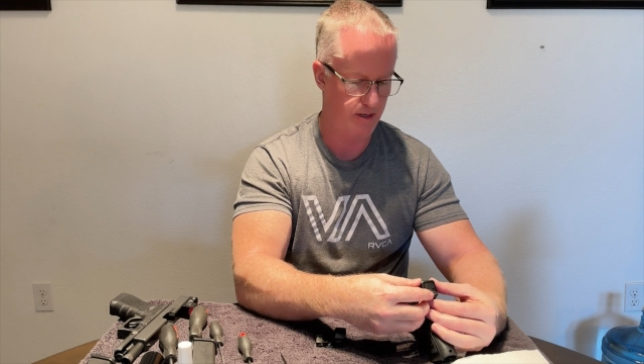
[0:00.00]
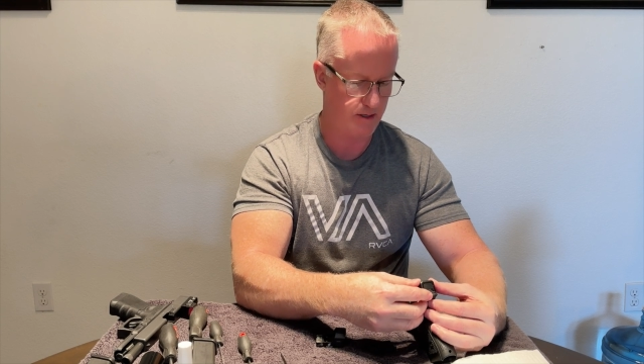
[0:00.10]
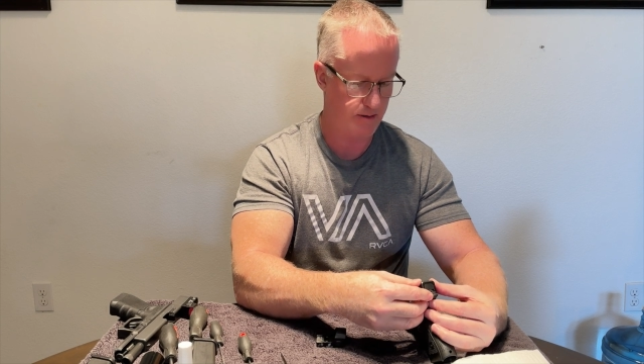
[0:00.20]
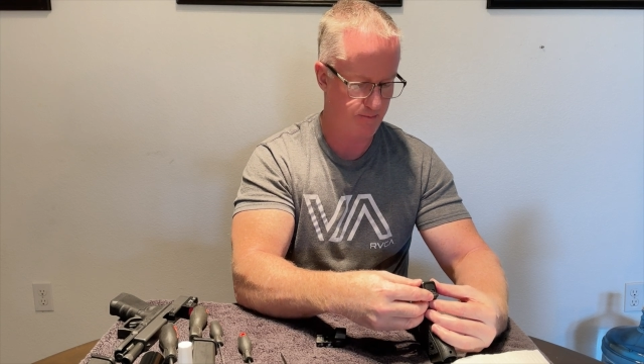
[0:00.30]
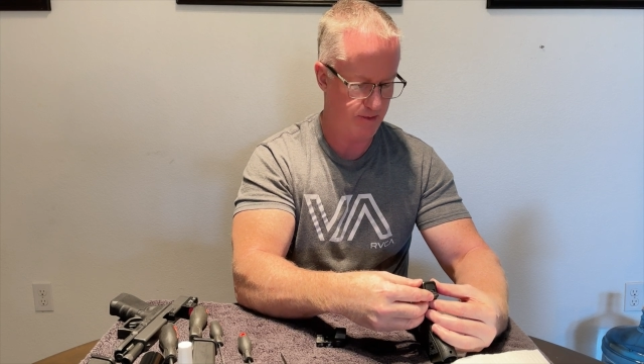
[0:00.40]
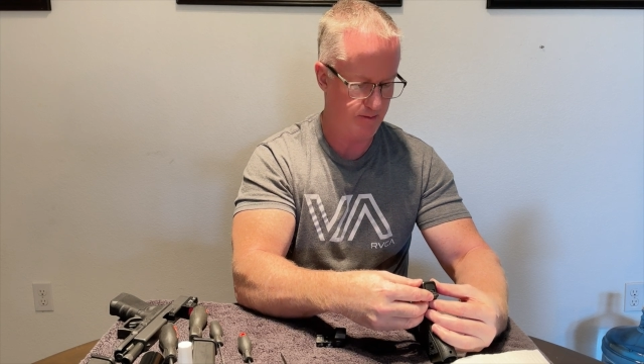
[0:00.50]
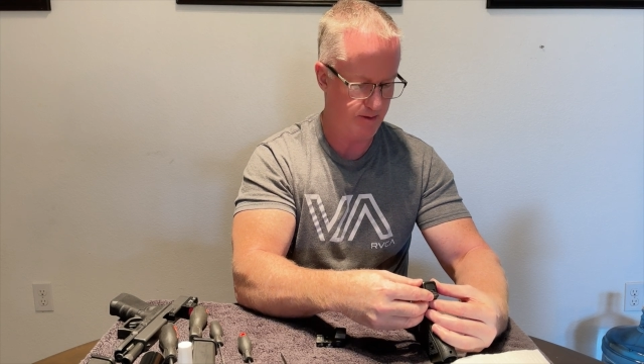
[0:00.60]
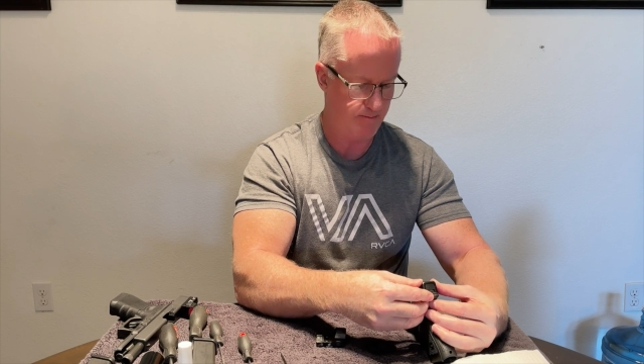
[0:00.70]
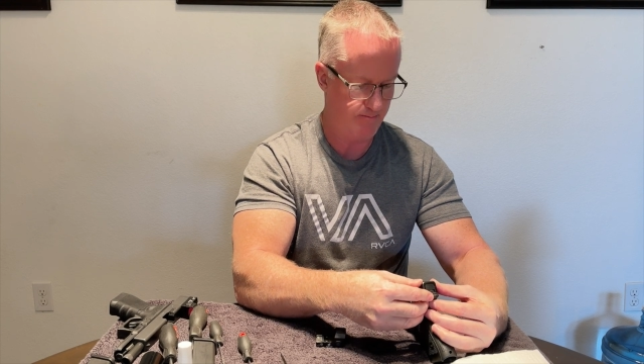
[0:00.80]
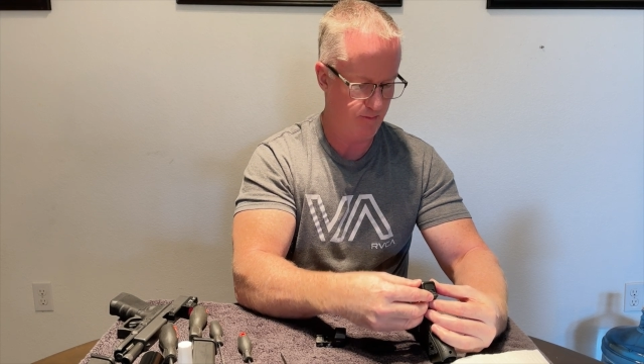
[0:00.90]
could probably
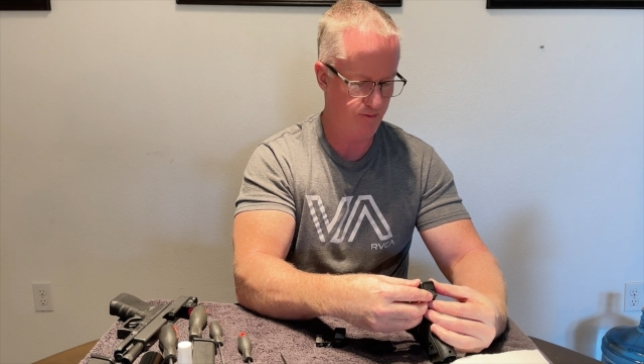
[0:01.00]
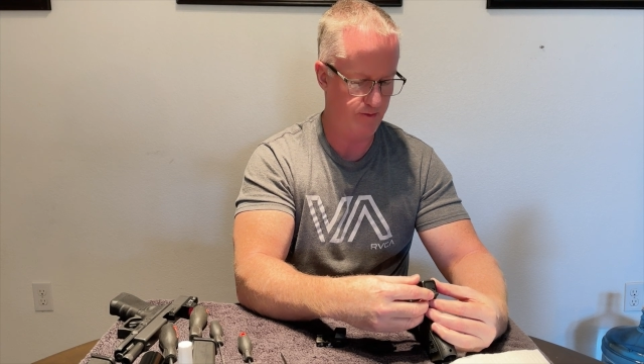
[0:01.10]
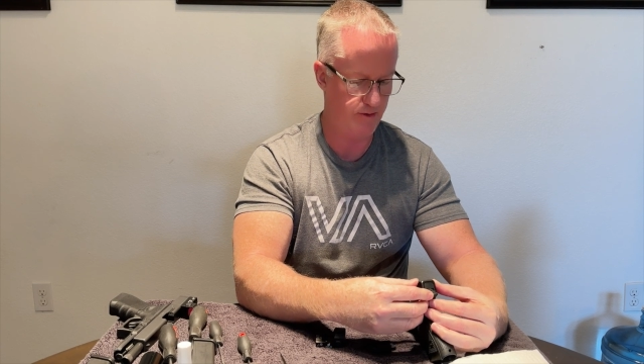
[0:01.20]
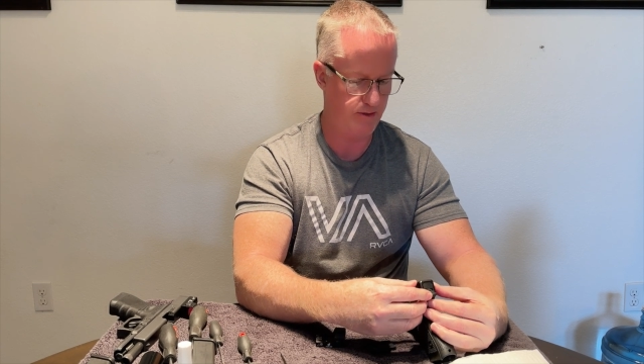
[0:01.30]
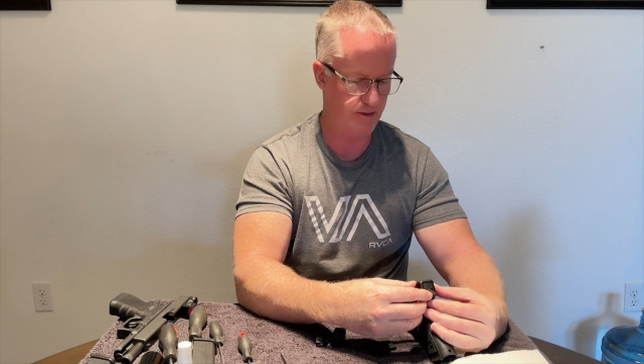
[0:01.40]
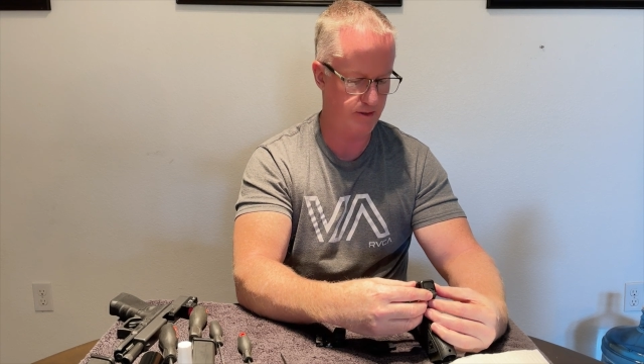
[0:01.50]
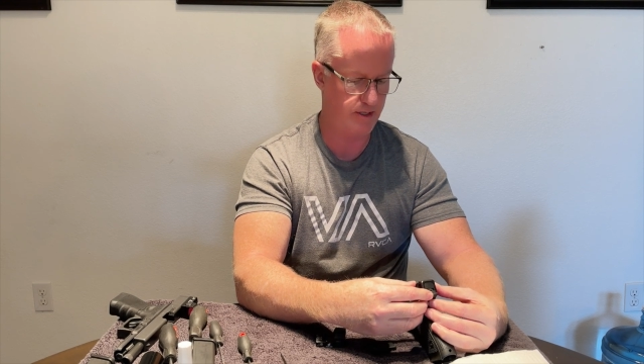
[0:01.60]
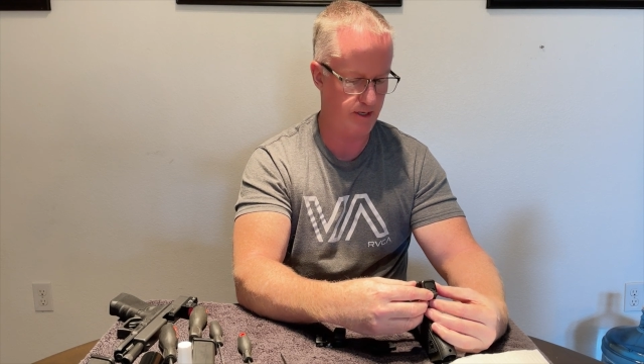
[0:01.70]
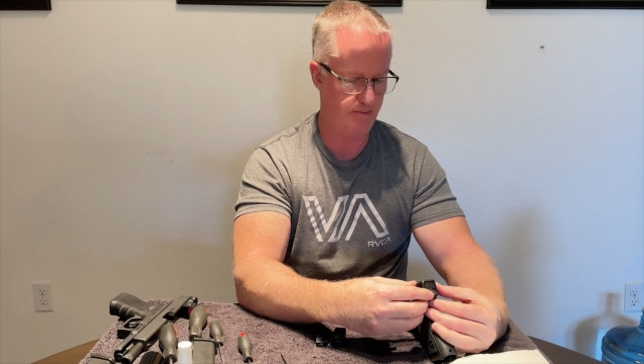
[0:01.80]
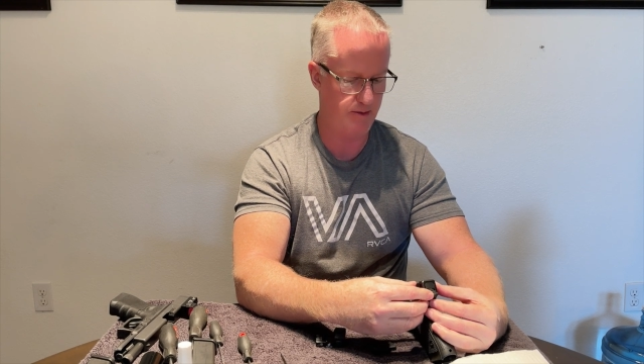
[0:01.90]
move it a little
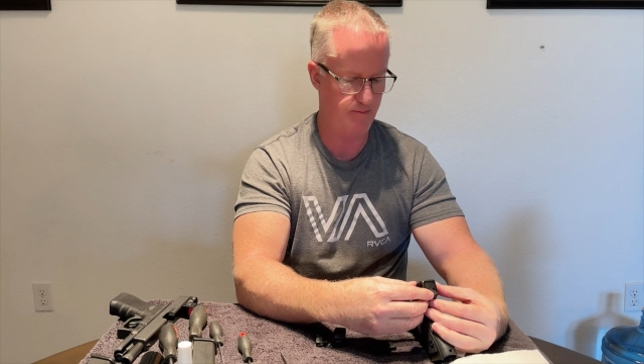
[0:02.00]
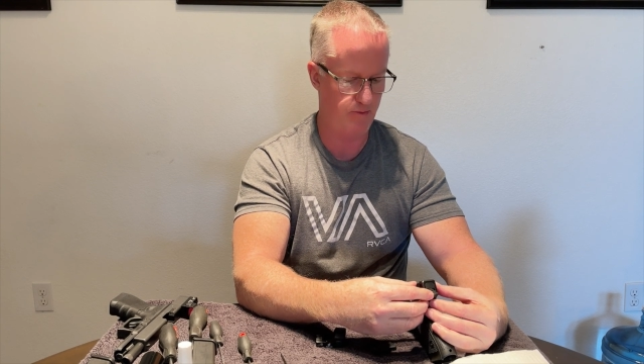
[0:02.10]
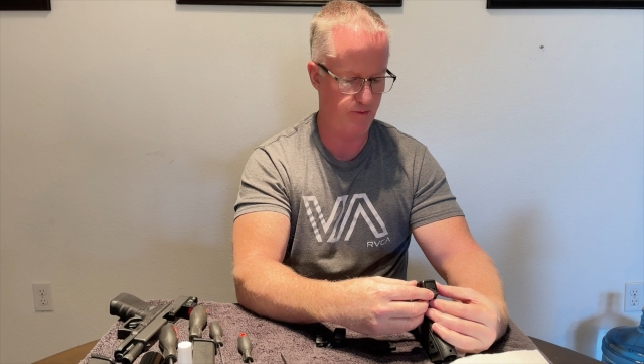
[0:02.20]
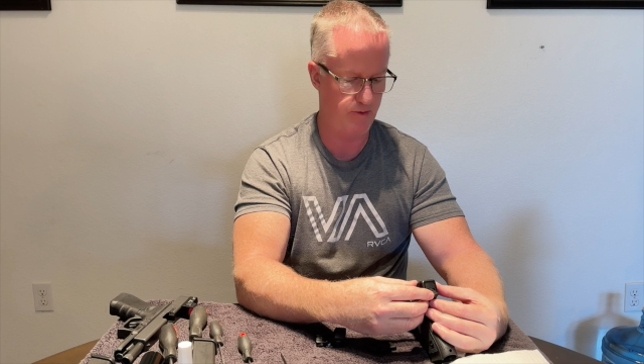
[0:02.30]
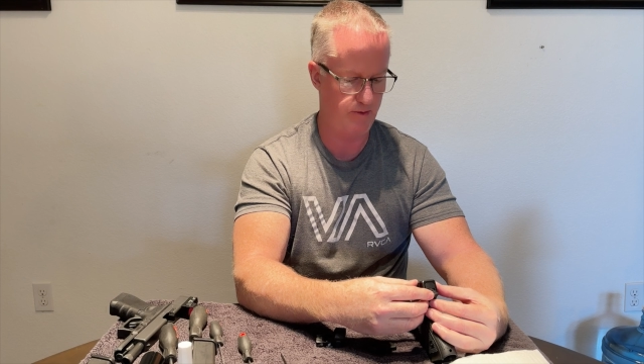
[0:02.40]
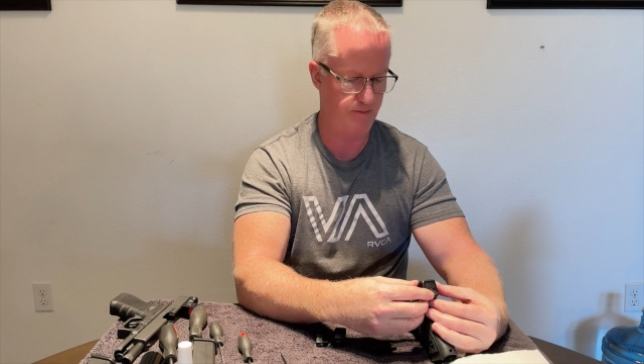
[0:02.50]
tiny bit more.